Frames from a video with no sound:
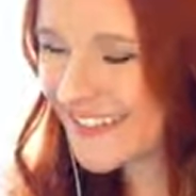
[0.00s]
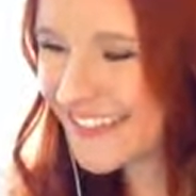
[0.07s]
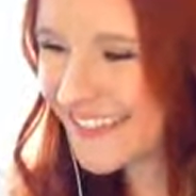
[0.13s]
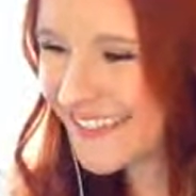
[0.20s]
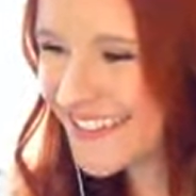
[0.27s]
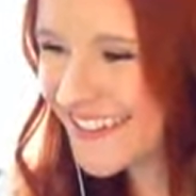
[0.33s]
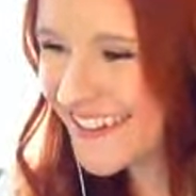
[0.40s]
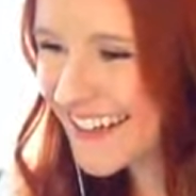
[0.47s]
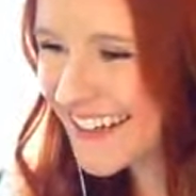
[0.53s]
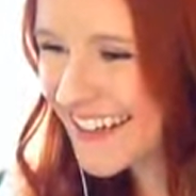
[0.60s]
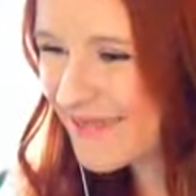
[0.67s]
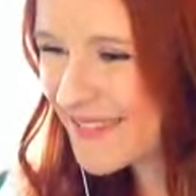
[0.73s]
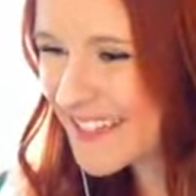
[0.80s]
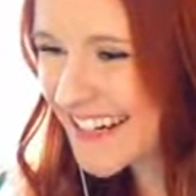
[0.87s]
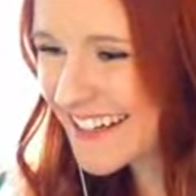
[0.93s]
I'm sorry
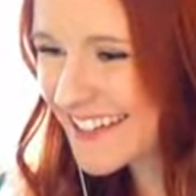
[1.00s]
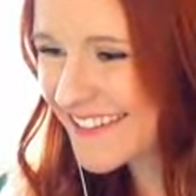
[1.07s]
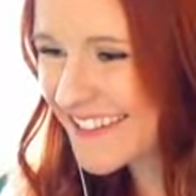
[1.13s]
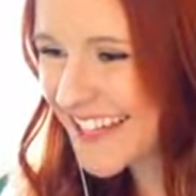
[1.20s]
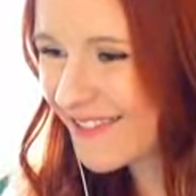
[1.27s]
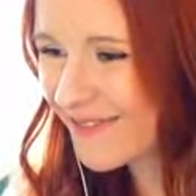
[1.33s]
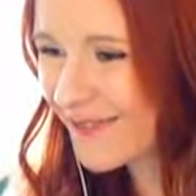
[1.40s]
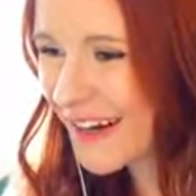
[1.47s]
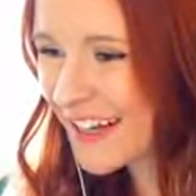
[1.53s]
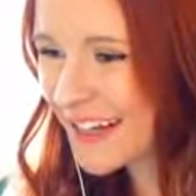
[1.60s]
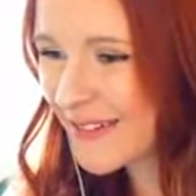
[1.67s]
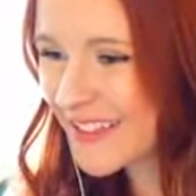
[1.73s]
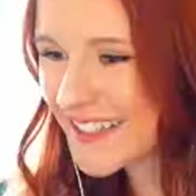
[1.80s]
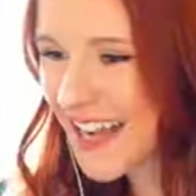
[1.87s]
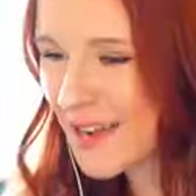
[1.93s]
that pistachio is like right
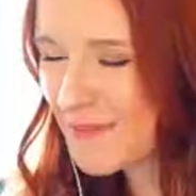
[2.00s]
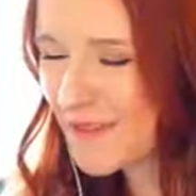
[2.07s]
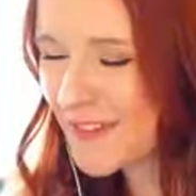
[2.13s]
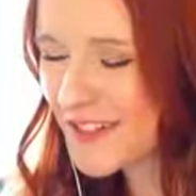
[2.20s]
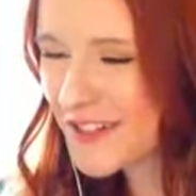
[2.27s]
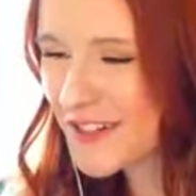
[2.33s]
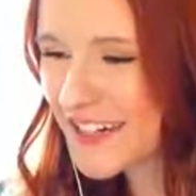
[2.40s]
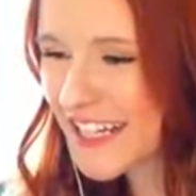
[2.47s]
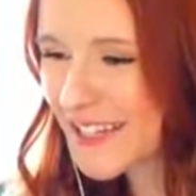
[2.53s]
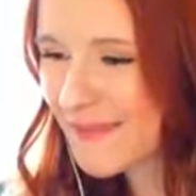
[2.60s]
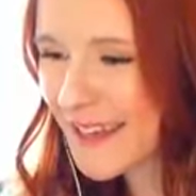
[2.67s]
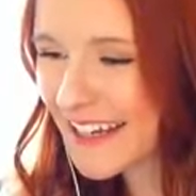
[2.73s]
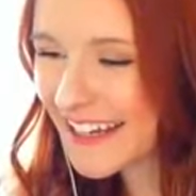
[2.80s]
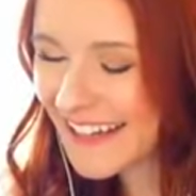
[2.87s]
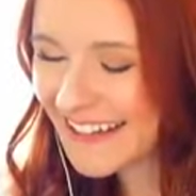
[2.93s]
on top of a tree,
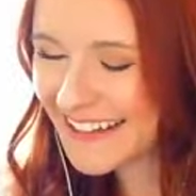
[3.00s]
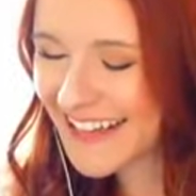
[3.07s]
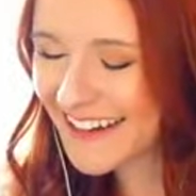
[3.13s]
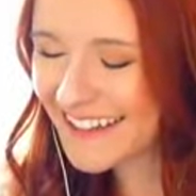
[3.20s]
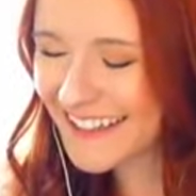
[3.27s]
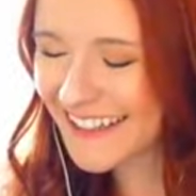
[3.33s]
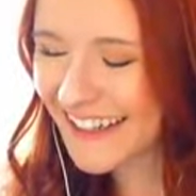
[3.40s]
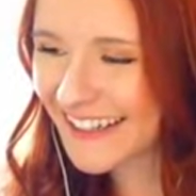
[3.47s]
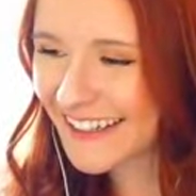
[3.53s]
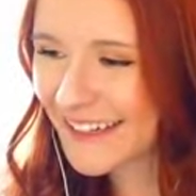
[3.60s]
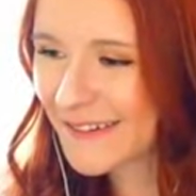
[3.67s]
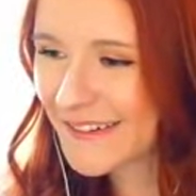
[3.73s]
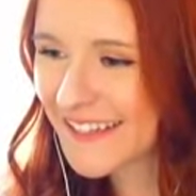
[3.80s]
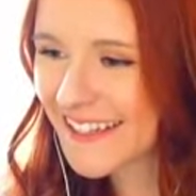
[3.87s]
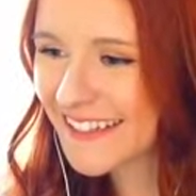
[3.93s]
but hey, it's actually kind of
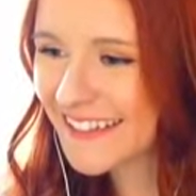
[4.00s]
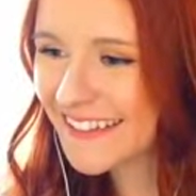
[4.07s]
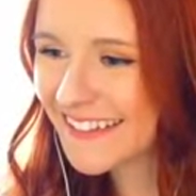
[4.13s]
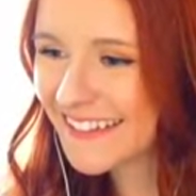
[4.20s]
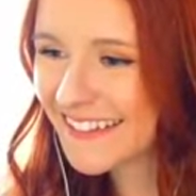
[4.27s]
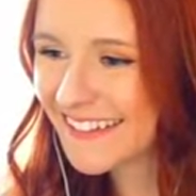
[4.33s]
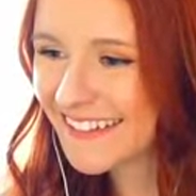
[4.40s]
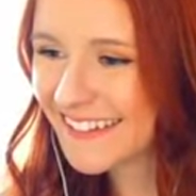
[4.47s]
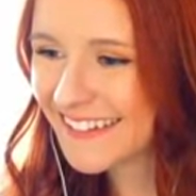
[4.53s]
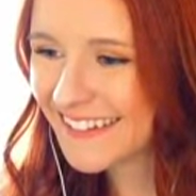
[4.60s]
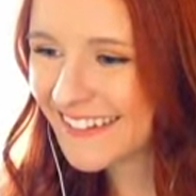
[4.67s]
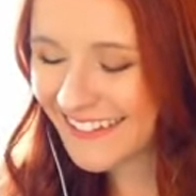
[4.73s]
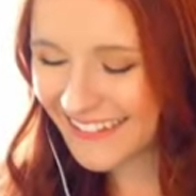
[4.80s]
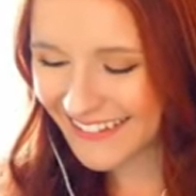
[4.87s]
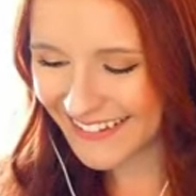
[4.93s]
cozy.
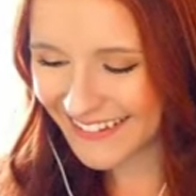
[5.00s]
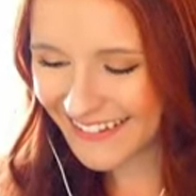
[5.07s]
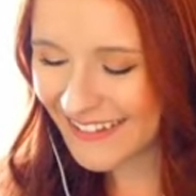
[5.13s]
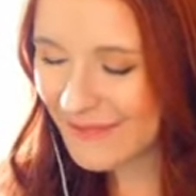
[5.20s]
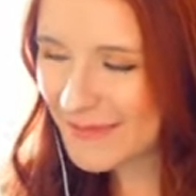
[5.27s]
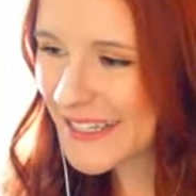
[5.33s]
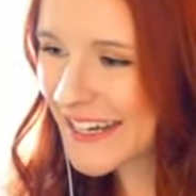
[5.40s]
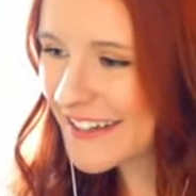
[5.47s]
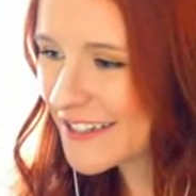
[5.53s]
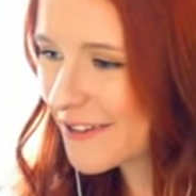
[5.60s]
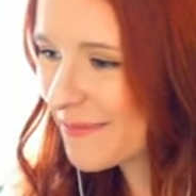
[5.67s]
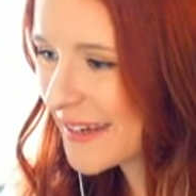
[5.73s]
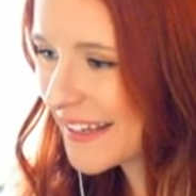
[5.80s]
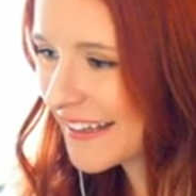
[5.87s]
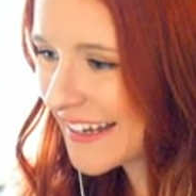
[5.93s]
Pistachio
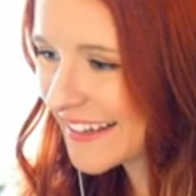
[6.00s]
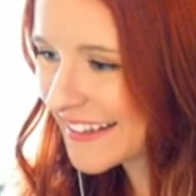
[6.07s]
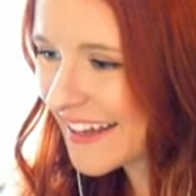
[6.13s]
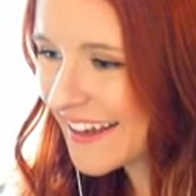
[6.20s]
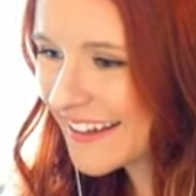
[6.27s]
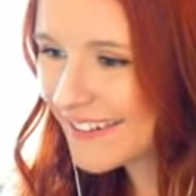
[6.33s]
might like that.